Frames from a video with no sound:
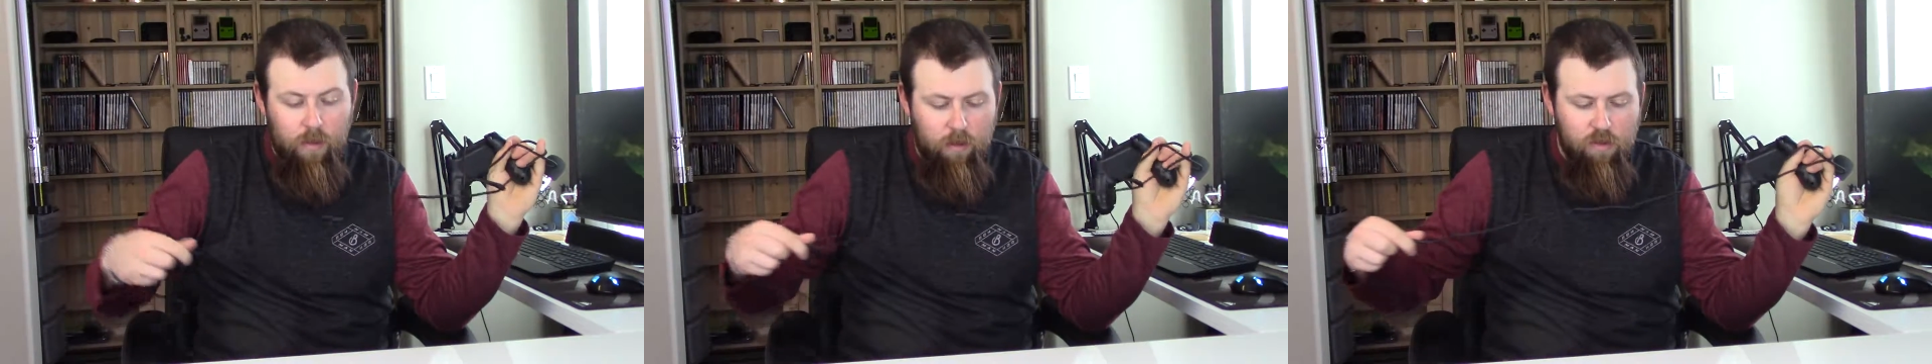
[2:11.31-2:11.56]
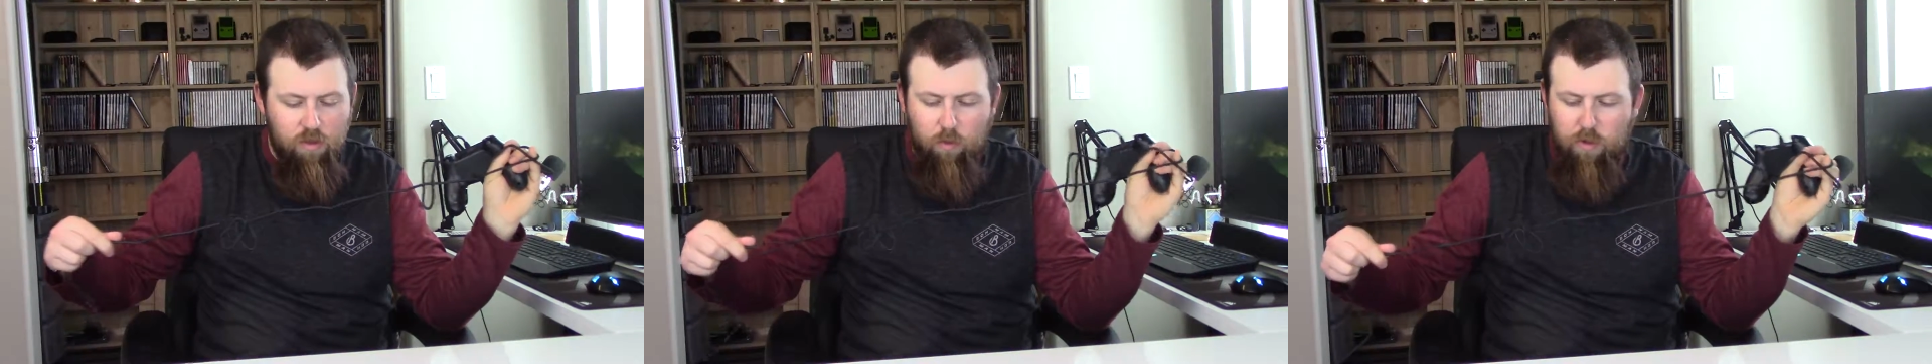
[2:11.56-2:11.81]

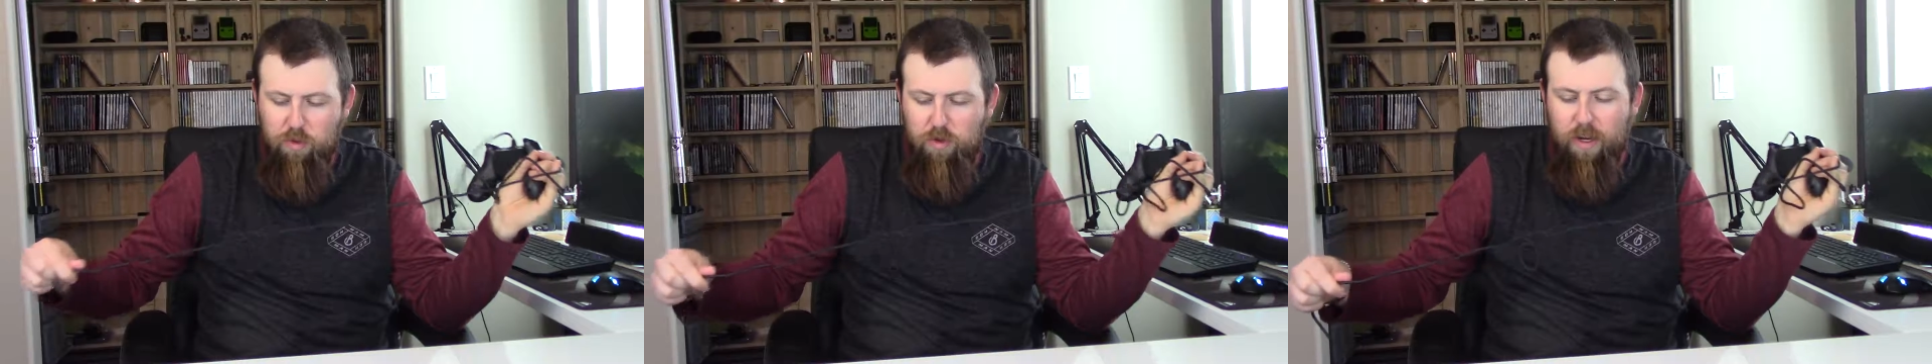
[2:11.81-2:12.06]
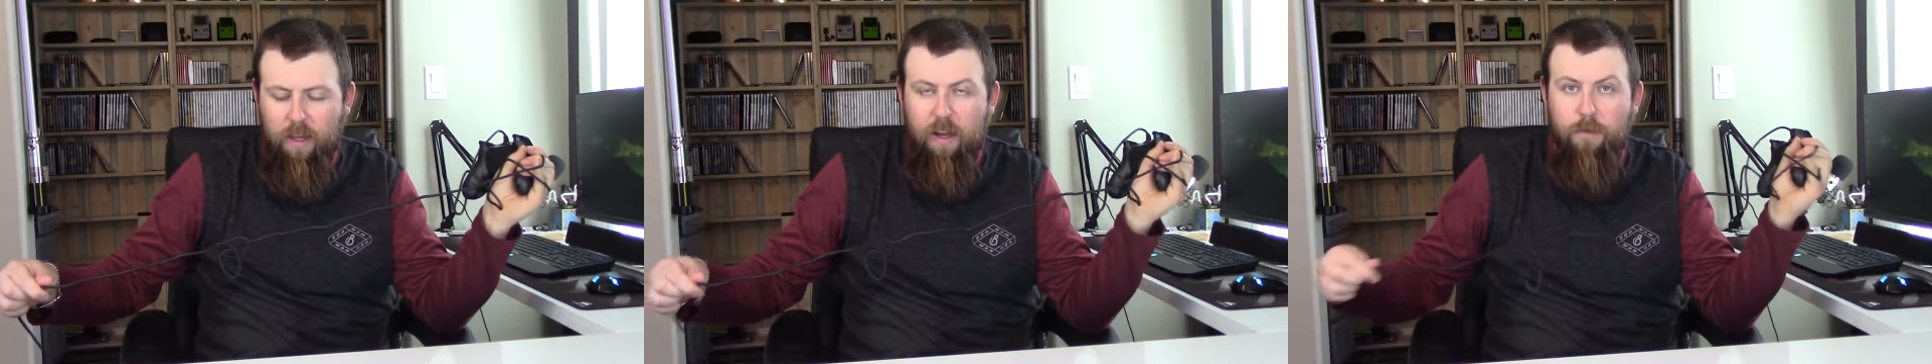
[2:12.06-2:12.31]
controllers where you
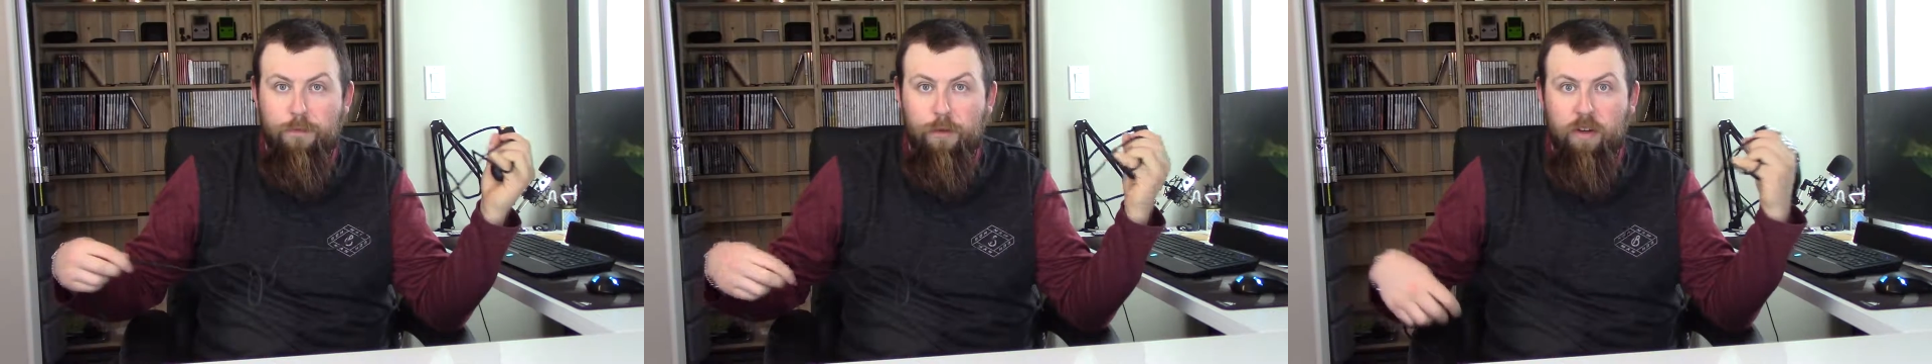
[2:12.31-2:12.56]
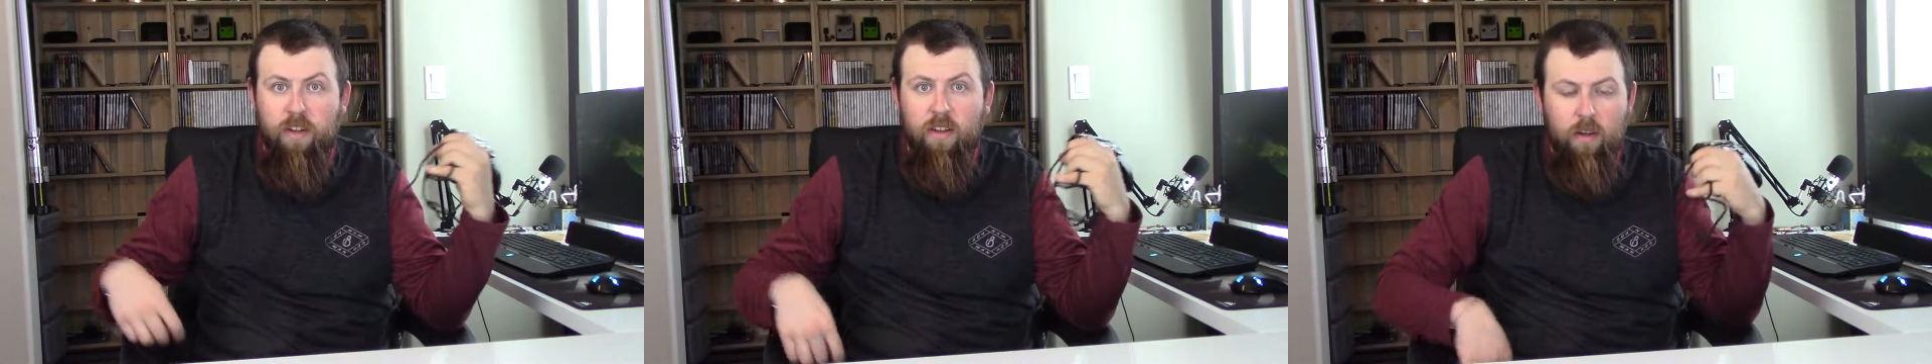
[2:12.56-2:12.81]
get like a
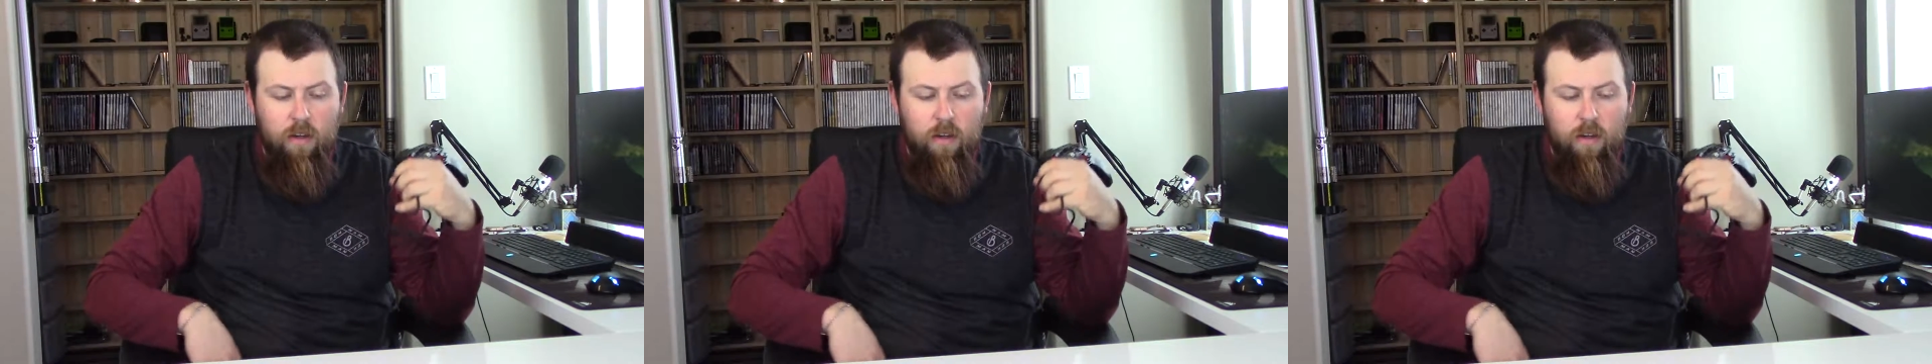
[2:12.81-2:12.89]
foot